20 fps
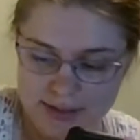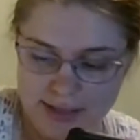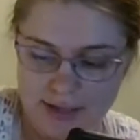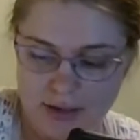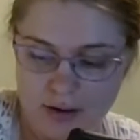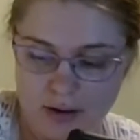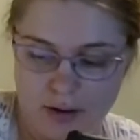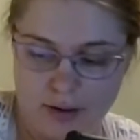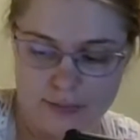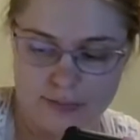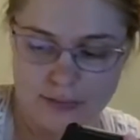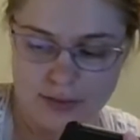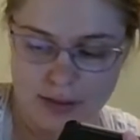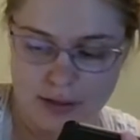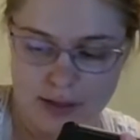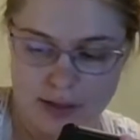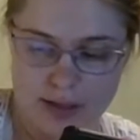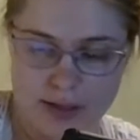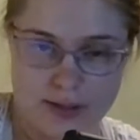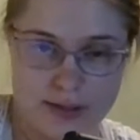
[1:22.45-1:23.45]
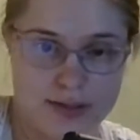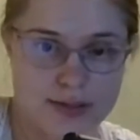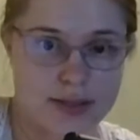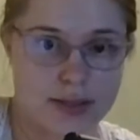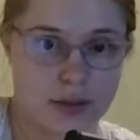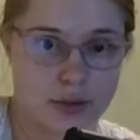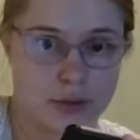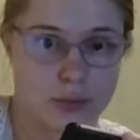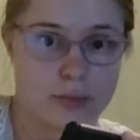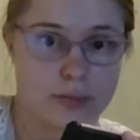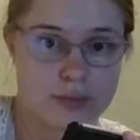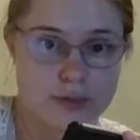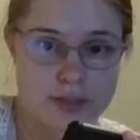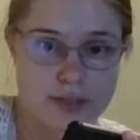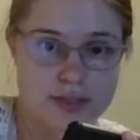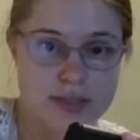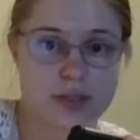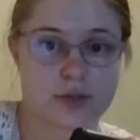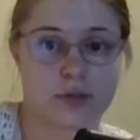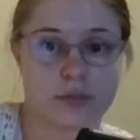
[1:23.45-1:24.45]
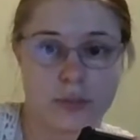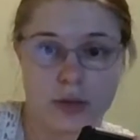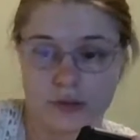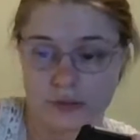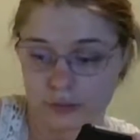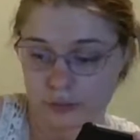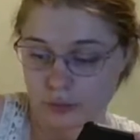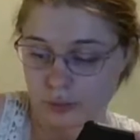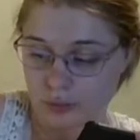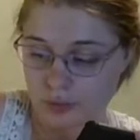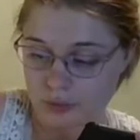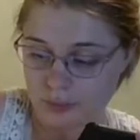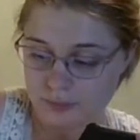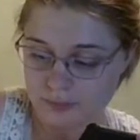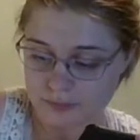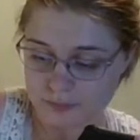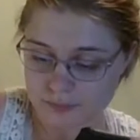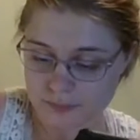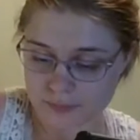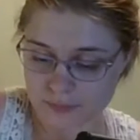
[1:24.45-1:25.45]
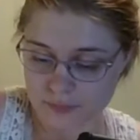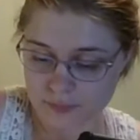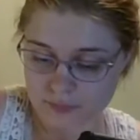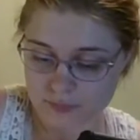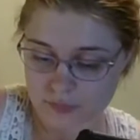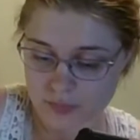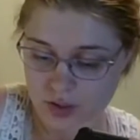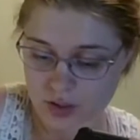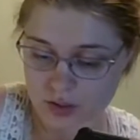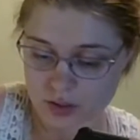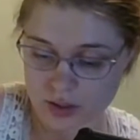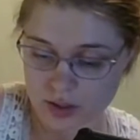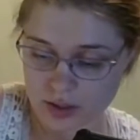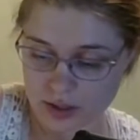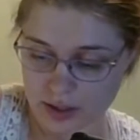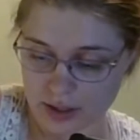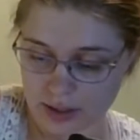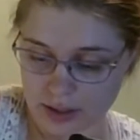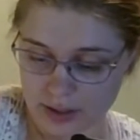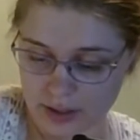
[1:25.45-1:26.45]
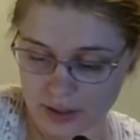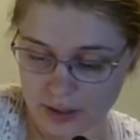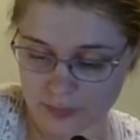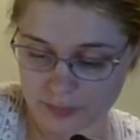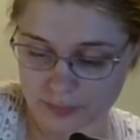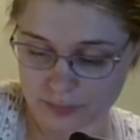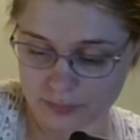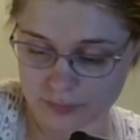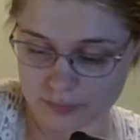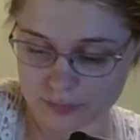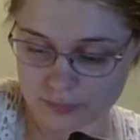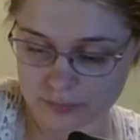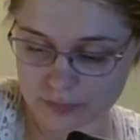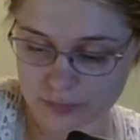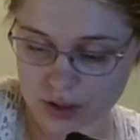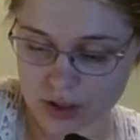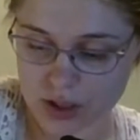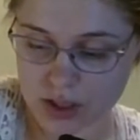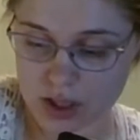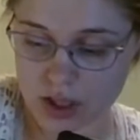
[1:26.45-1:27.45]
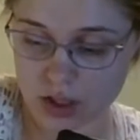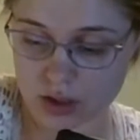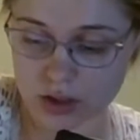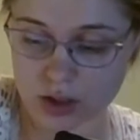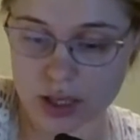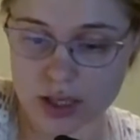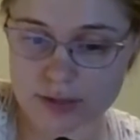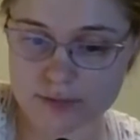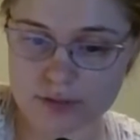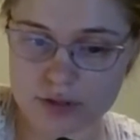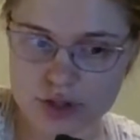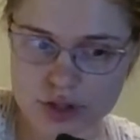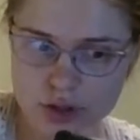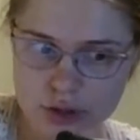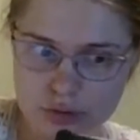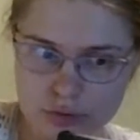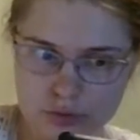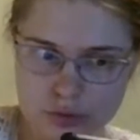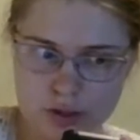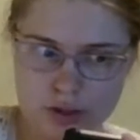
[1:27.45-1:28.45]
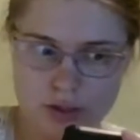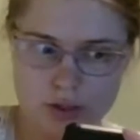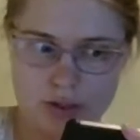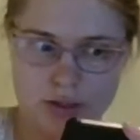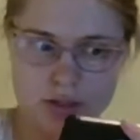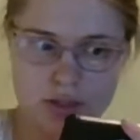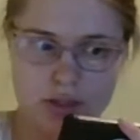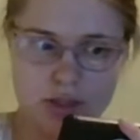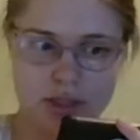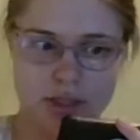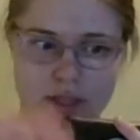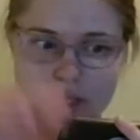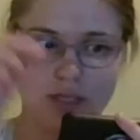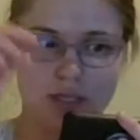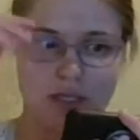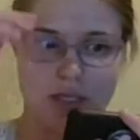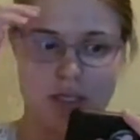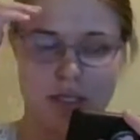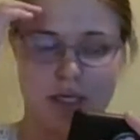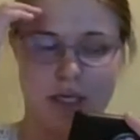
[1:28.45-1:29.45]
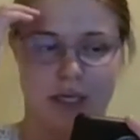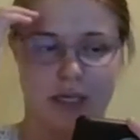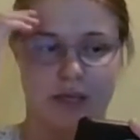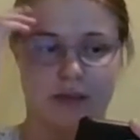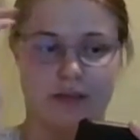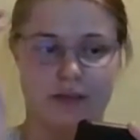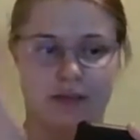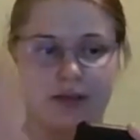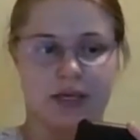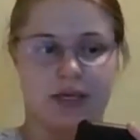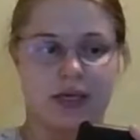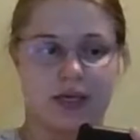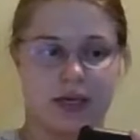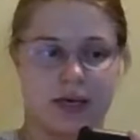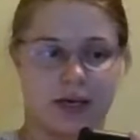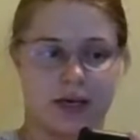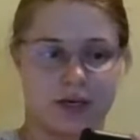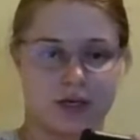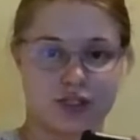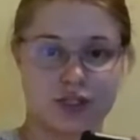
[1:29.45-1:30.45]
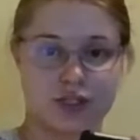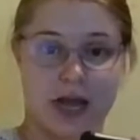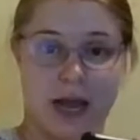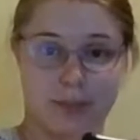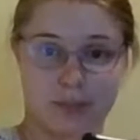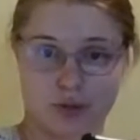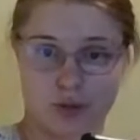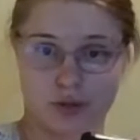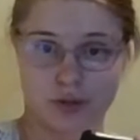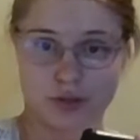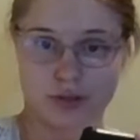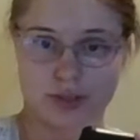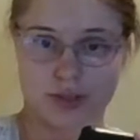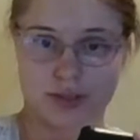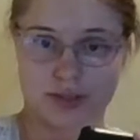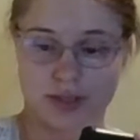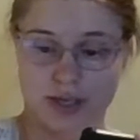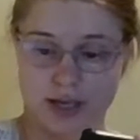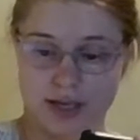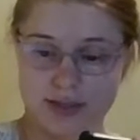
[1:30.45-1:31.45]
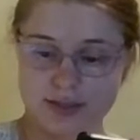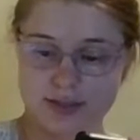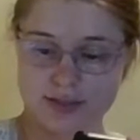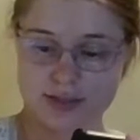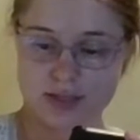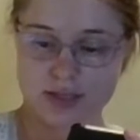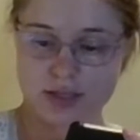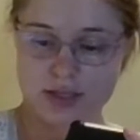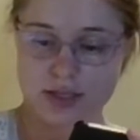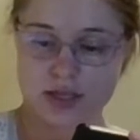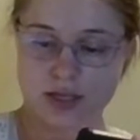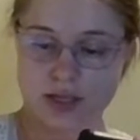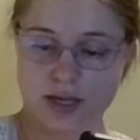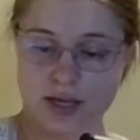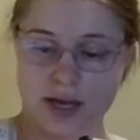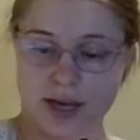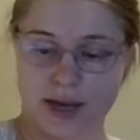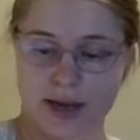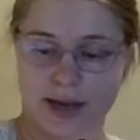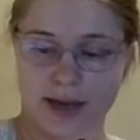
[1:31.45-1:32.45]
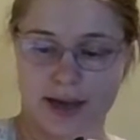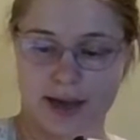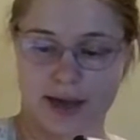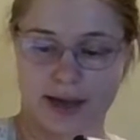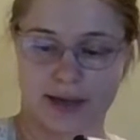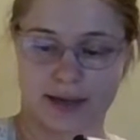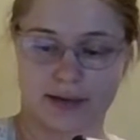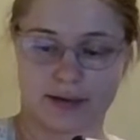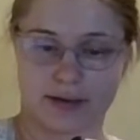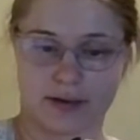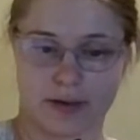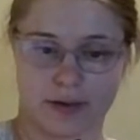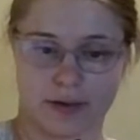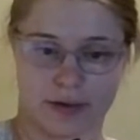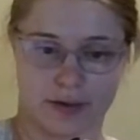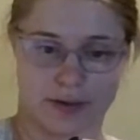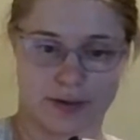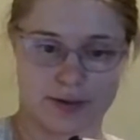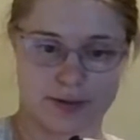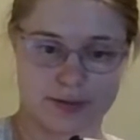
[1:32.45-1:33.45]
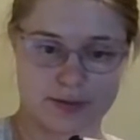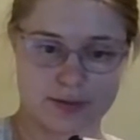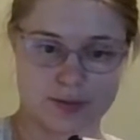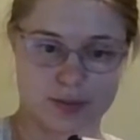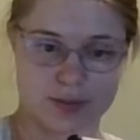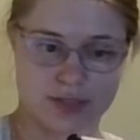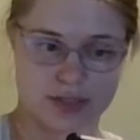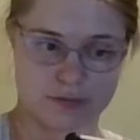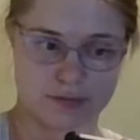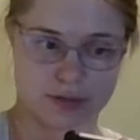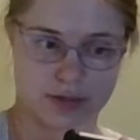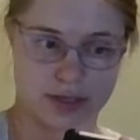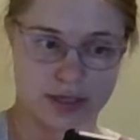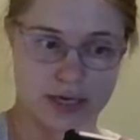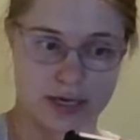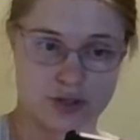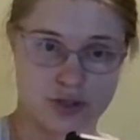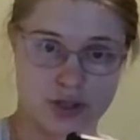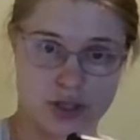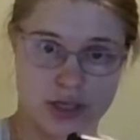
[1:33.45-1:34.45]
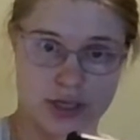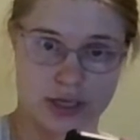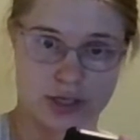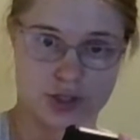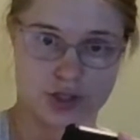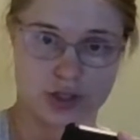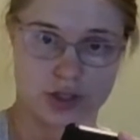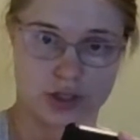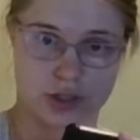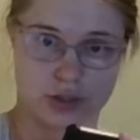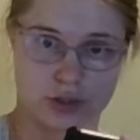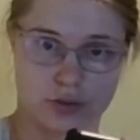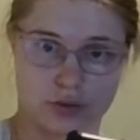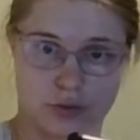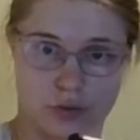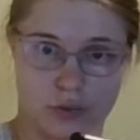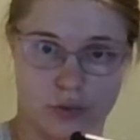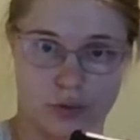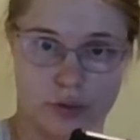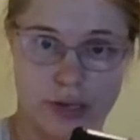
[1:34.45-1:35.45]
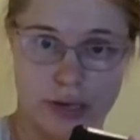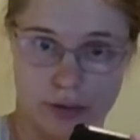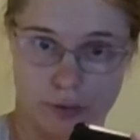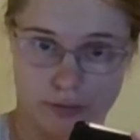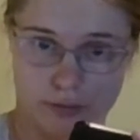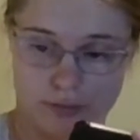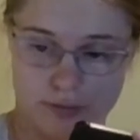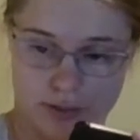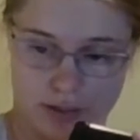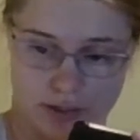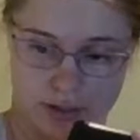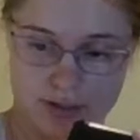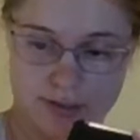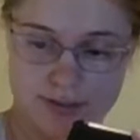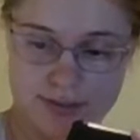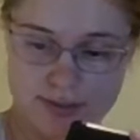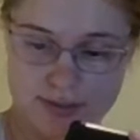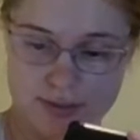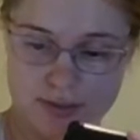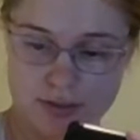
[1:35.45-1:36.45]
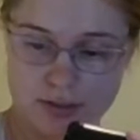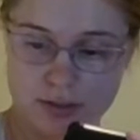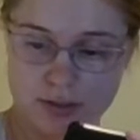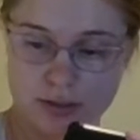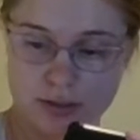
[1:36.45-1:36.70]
let's add on the single mother role. A lot of the children in the chapter discussed had specific education or health needs.